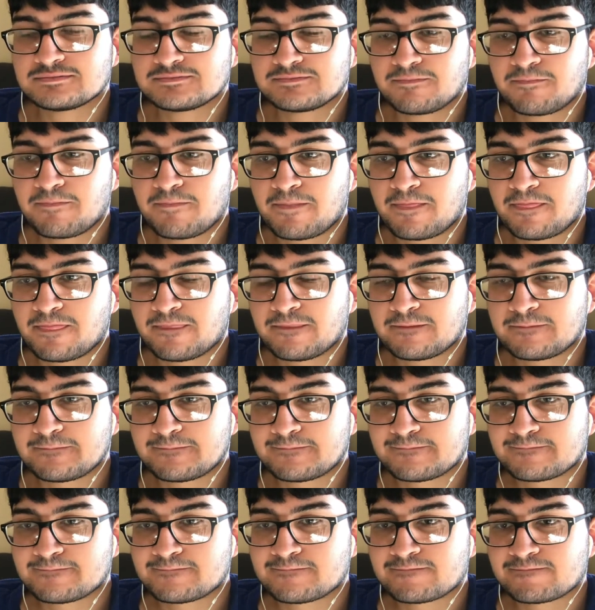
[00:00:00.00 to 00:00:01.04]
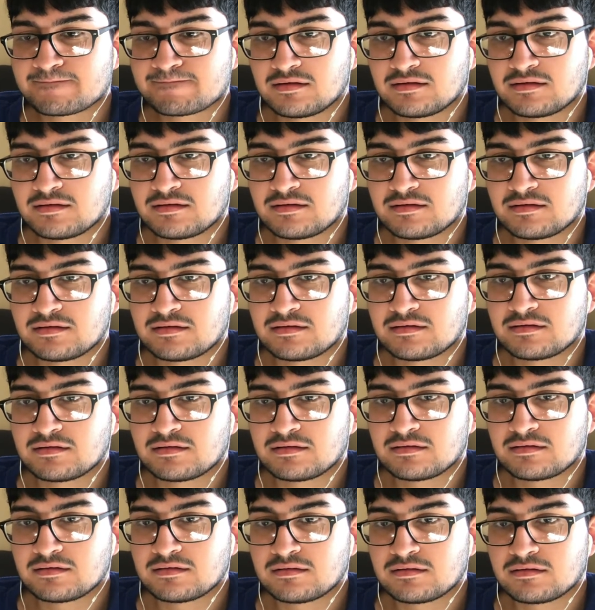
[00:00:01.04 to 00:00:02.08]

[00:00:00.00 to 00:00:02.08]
Nothing is said.